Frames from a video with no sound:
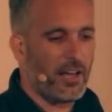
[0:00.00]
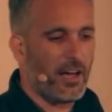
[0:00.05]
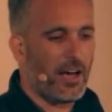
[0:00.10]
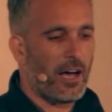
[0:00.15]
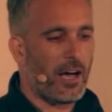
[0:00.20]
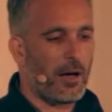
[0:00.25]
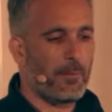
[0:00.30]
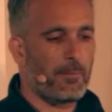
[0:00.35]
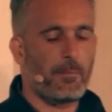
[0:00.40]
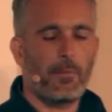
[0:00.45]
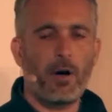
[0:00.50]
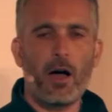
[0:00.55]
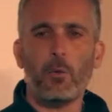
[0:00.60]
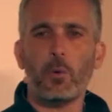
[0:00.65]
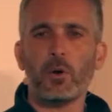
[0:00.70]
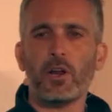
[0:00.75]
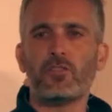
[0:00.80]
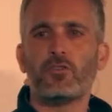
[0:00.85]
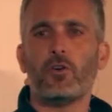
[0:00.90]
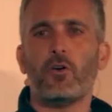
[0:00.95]
um, I
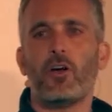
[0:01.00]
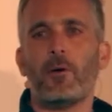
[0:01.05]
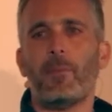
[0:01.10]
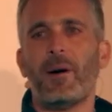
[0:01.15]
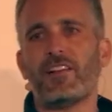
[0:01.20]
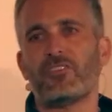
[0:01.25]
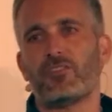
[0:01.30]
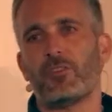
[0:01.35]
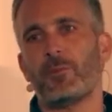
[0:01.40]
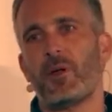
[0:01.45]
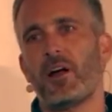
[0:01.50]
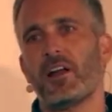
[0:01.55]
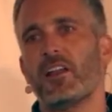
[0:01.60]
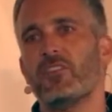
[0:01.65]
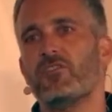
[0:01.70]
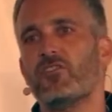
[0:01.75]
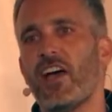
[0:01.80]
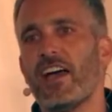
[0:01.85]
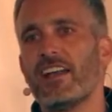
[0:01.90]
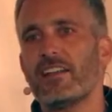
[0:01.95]
want to talk about some kind
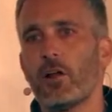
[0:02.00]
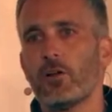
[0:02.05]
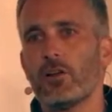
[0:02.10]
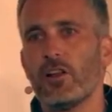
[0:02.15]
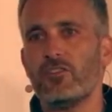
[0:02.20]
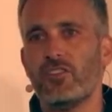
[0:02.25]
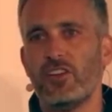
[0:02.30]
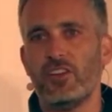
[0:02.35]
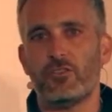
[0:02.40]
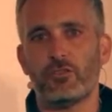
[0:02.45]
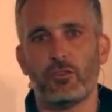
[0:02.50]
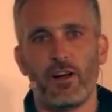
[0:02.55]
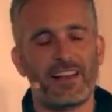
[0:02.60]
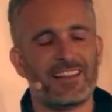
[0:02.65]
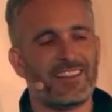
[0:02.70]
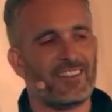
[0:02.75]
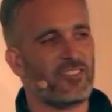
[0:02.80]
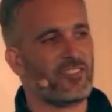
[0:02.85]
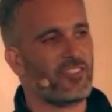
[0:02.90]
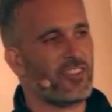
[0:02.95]
of technology
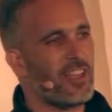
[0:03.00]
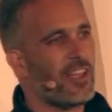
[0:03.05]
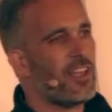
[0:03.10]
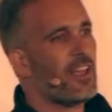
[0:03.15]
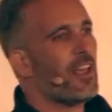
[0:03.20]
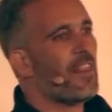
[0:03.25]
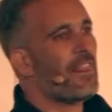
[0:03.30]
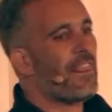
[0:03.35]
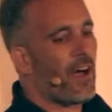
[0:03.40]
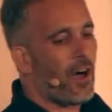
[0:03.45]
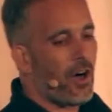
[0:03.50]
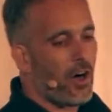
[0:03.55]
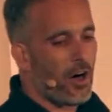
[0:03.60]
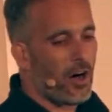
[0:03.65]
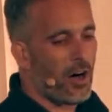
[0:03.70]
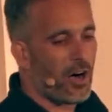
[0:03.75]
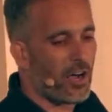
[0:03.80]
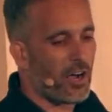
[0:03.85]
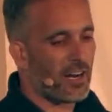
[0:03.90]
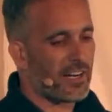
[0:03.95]
trends that
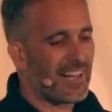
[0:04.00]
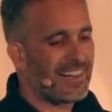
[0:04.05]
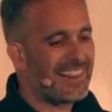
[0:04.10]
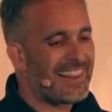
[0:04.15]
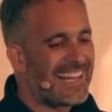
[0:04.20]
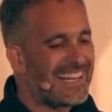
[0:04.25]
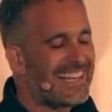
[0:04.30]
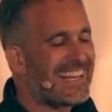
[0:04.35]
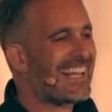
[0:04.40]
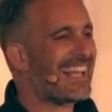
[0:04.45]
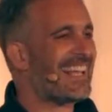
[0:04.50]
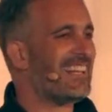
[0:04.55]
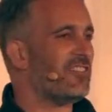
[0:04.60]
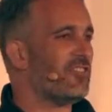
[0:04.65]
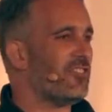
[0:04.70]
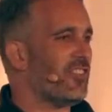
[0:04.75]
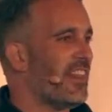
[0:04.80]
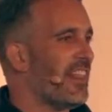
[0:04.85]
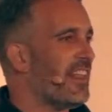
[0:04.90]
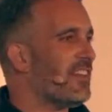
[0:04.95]
are kind of leading
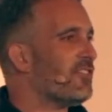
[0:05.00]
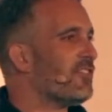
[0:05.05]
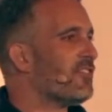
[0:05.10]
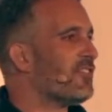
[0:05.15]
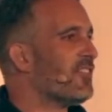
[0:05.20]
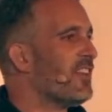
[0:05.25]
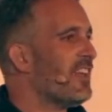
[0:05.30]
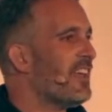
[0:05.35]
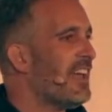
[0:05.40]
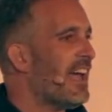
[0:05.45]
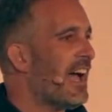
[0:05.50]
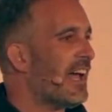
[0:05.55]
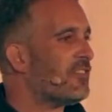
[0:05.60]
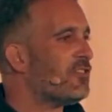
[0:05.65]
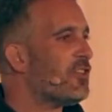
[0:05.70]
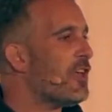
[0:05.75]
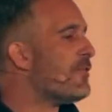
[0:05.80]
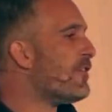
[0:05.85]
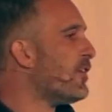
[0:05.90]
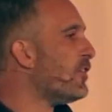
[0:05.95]
into this and
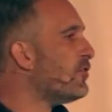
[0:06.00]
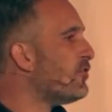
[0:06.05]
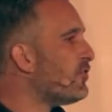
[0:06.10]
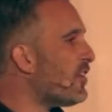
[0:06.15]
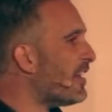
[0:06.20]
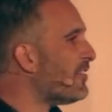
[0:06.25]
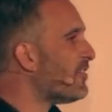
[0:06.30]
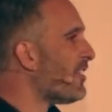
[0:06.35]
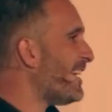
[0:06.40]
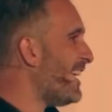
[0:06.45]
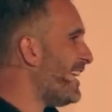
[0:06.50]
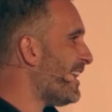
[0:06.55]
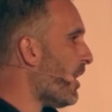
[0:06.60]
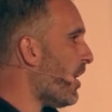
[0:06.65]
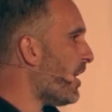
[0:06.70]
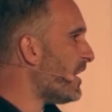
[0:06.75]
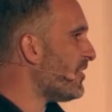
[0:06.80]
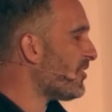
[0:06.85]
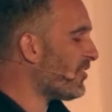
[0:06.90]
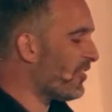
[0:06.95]
see if it sheds any
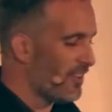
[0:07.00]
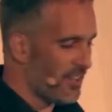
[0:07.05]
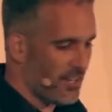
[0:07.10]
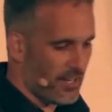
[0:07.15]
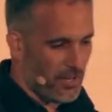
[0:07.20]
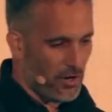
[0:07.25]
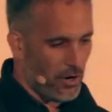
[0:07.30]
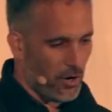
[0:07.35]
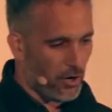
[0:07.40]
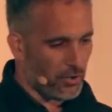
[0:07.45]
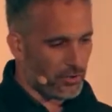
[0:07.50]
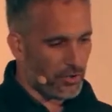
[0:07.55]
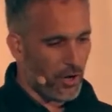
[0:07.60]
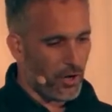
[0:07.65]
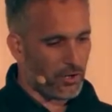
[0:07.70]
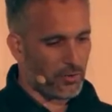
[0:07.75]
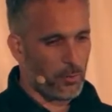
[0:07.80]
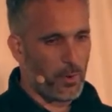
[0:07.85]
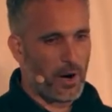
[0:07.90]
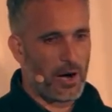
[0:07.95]
light on,
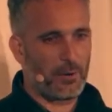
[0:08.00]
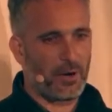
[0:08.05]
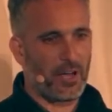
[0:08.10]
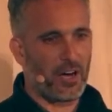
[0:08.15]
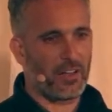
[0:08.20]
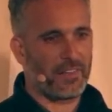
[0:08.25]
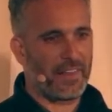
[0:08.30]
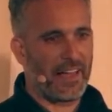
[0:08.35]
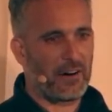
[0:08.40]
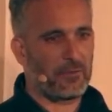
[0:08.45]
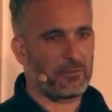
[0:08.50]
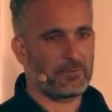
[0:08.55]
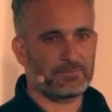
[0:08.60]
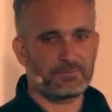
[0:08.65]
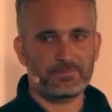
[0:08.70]
on where we are now.